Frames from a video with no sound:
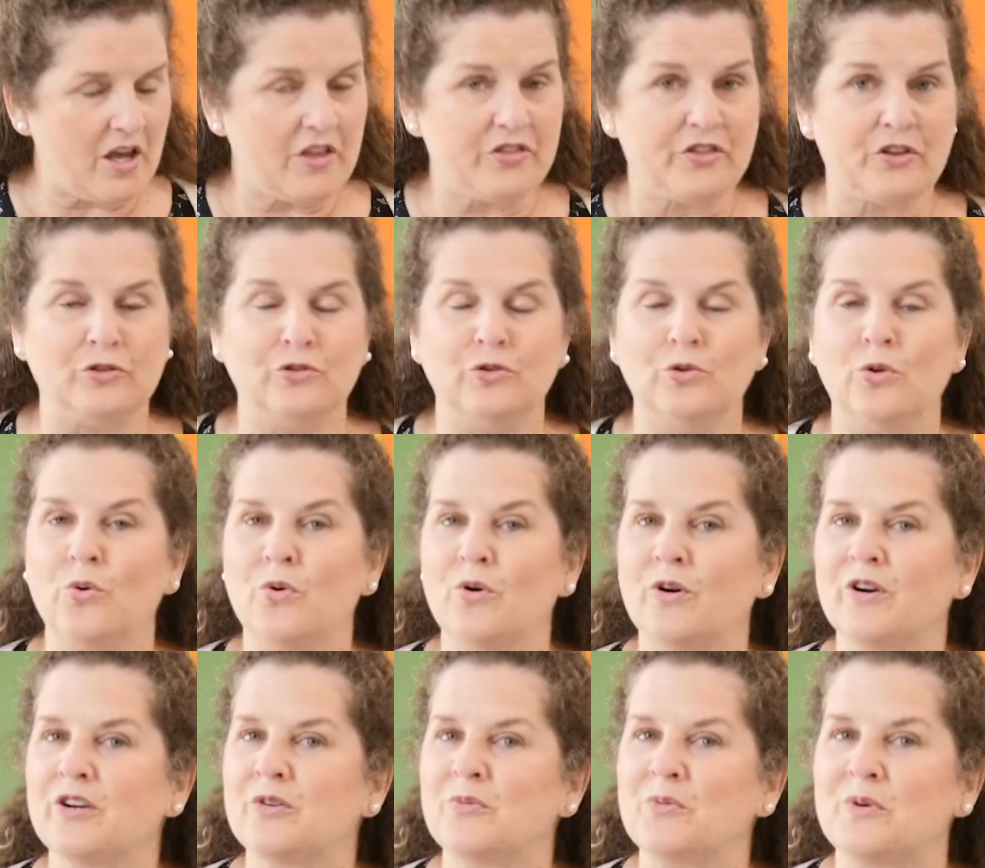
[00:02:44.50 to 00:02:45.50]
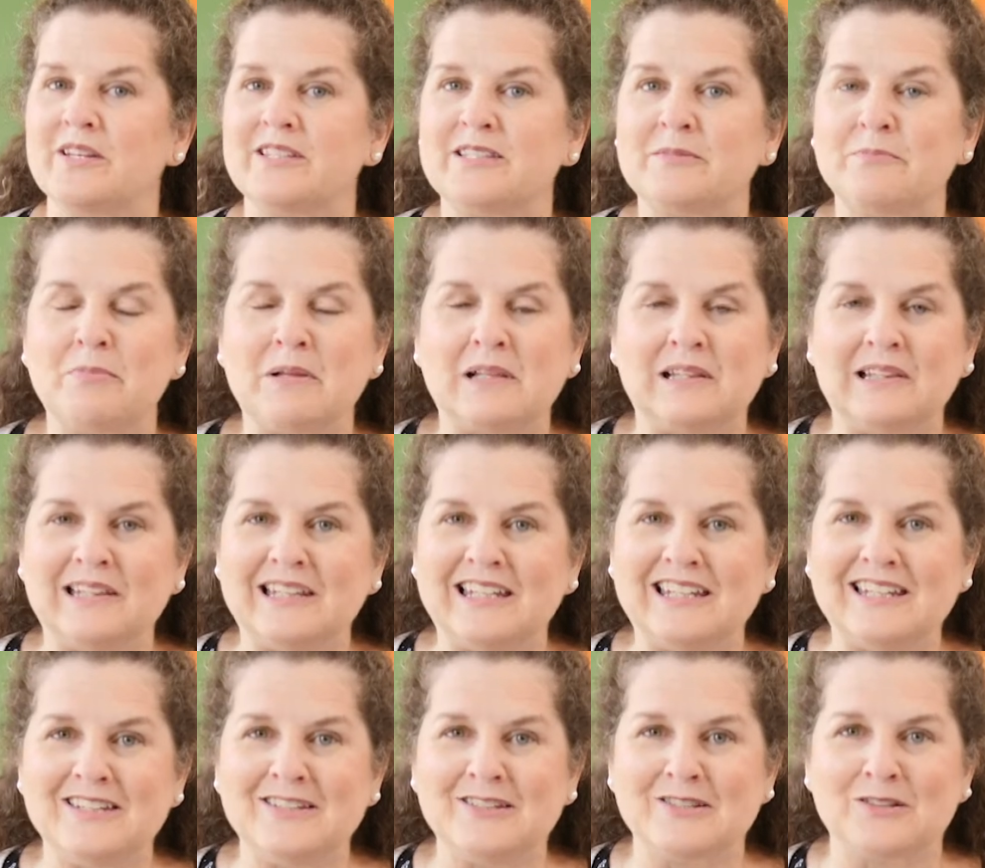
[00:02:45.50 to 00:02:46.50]
The Lord was
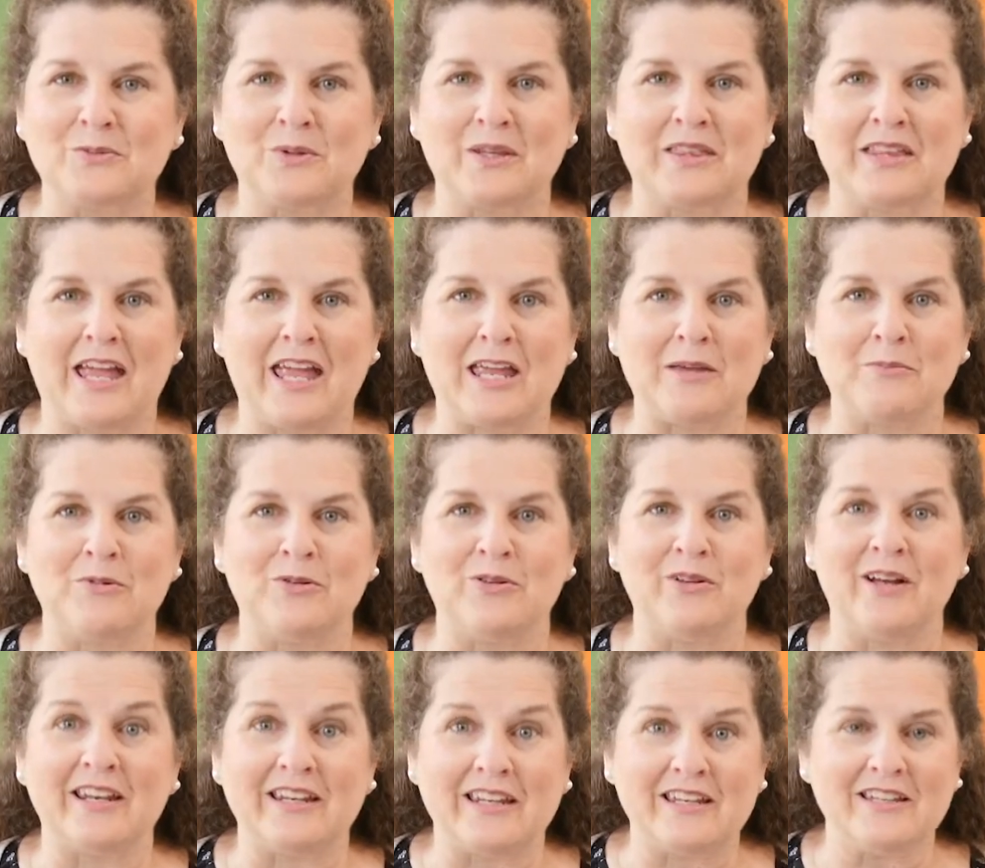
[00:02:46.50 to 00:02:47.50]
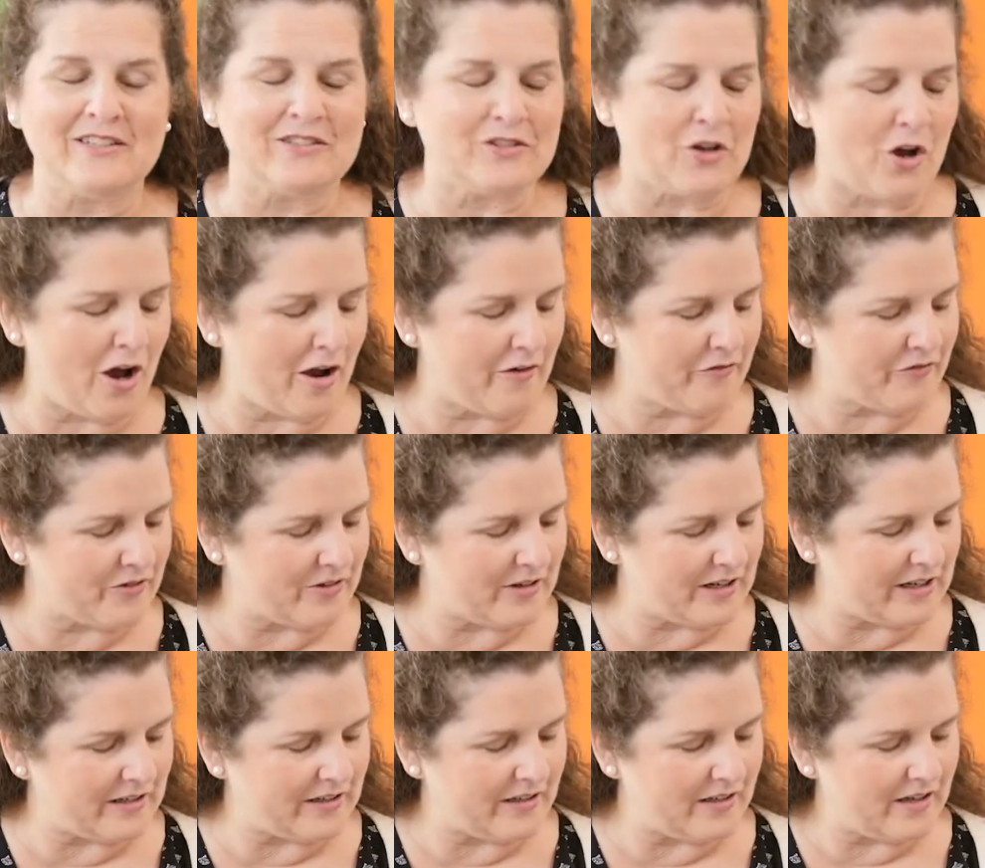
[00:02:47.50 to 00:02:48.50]
pleased with Abel and his
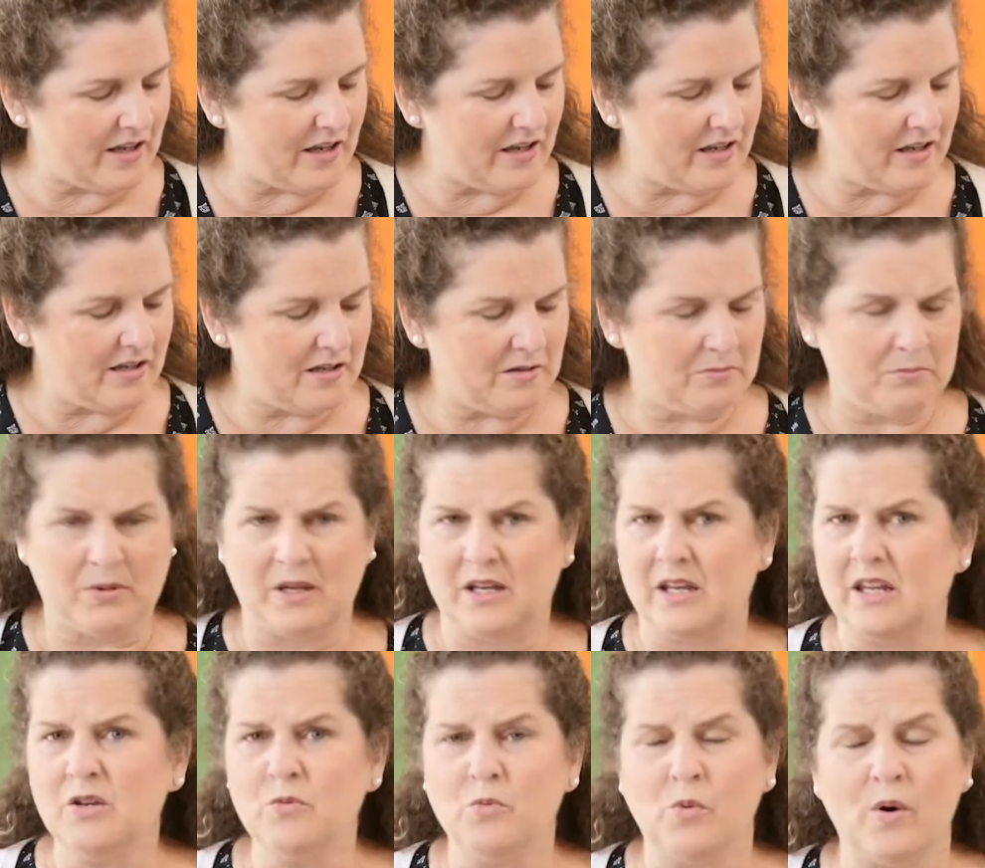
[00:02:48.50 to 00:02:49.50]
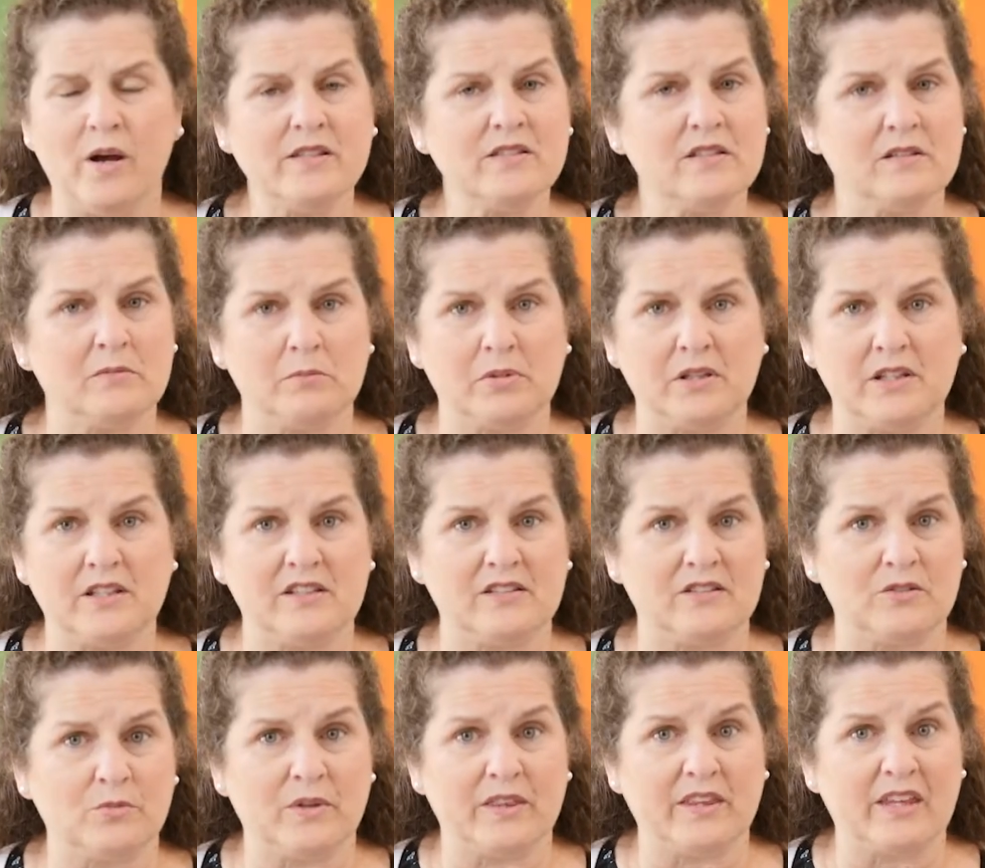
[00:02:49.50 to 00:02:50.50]
offering, but he wasn't
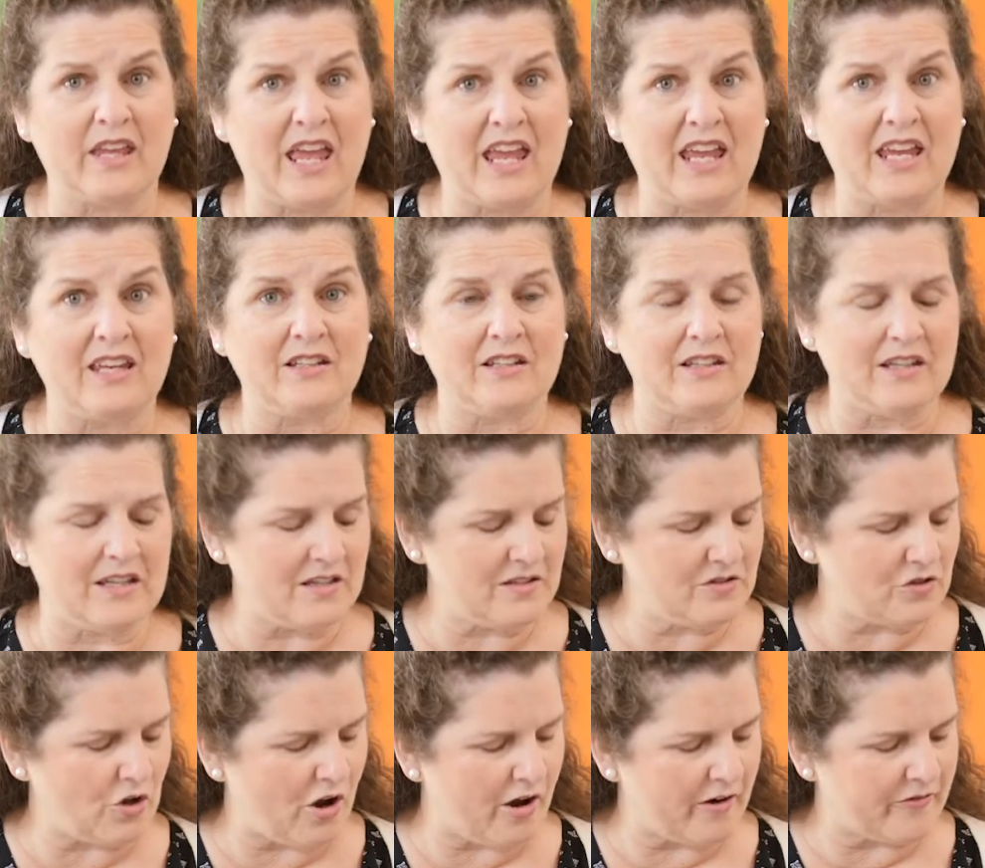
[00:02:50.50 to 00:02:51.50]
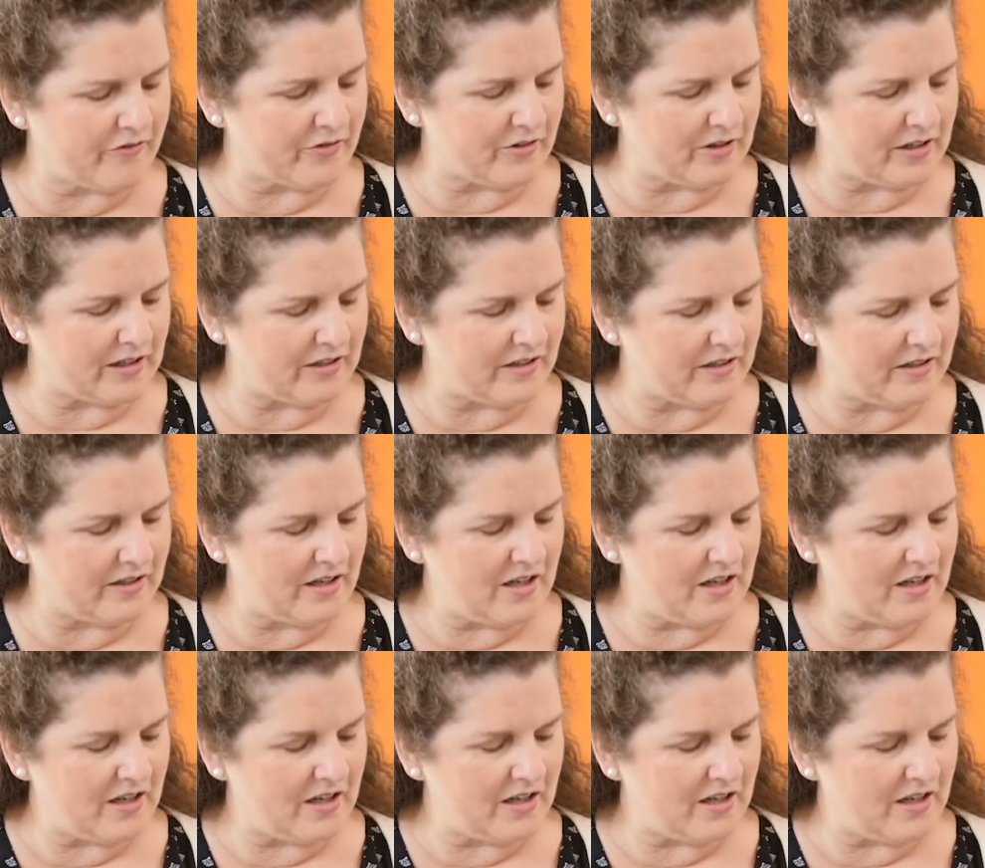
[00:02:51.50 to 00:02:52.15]
pleased with Cain and his offering.